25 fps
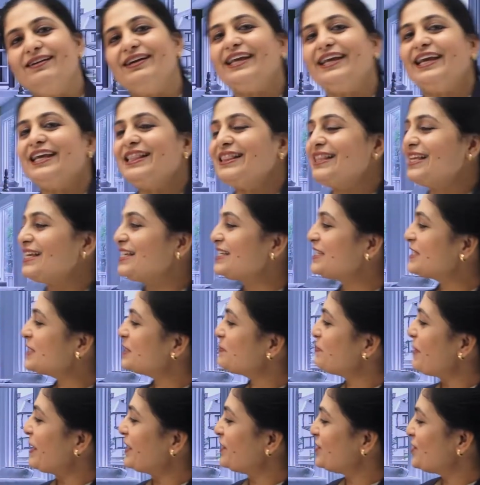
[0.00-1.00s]
in this
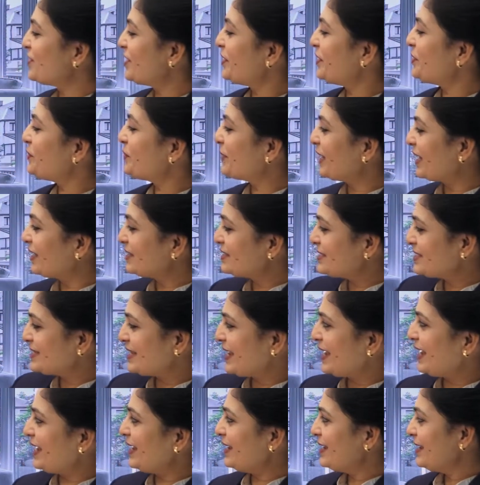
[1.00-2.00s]
picture you can
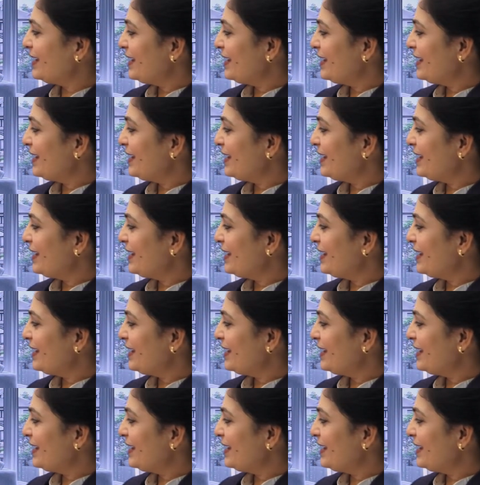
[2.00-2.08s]
see